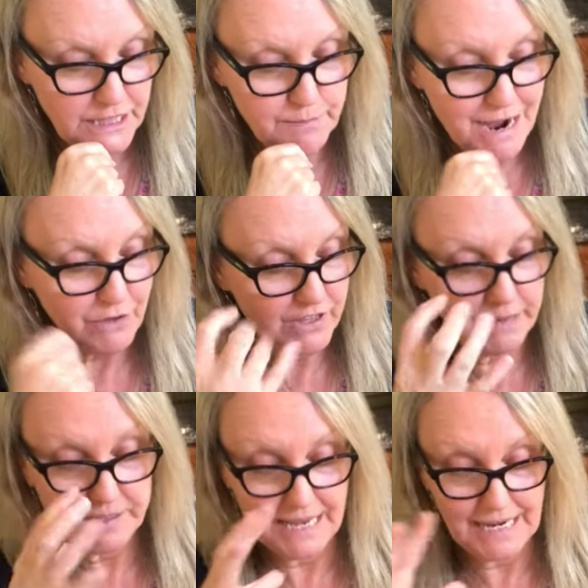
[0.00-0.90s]
The mouth
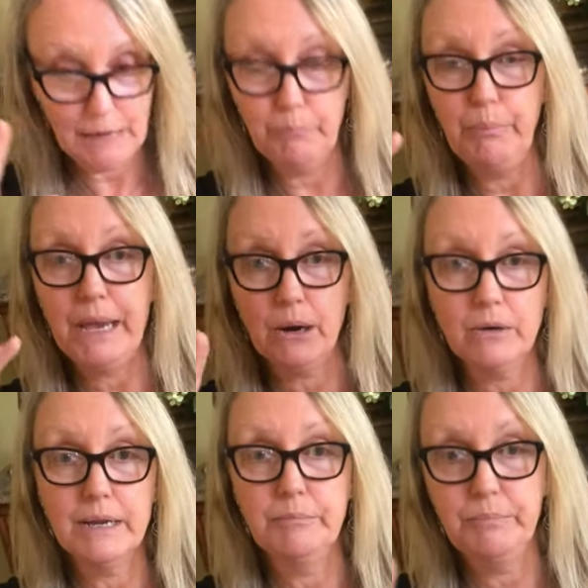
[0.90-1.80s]
keeps getting
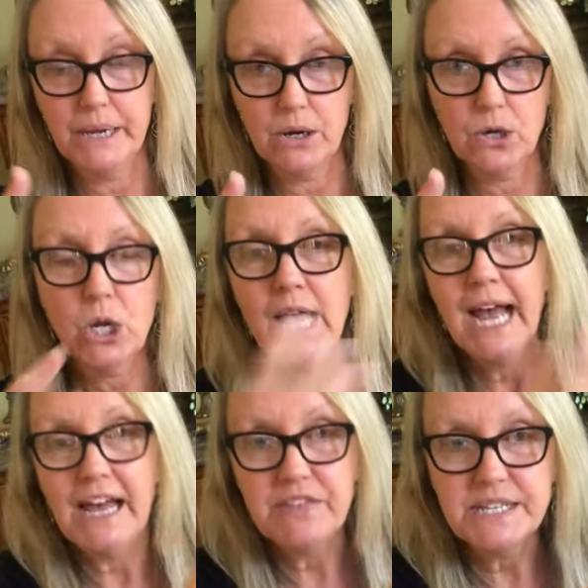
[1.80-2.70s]
bigger and bigger,
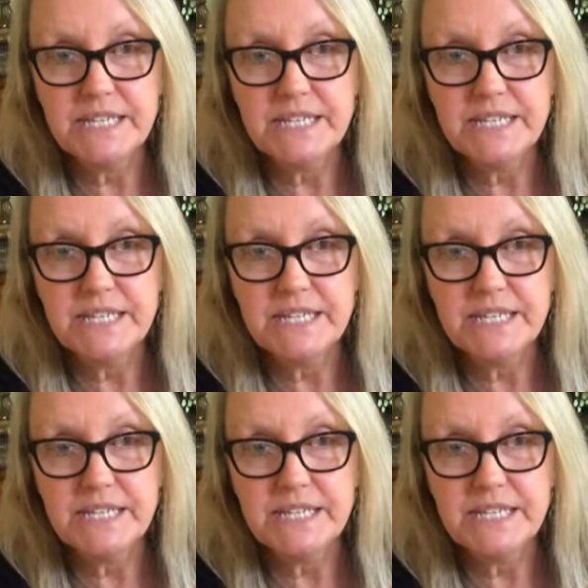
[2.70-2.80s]
and the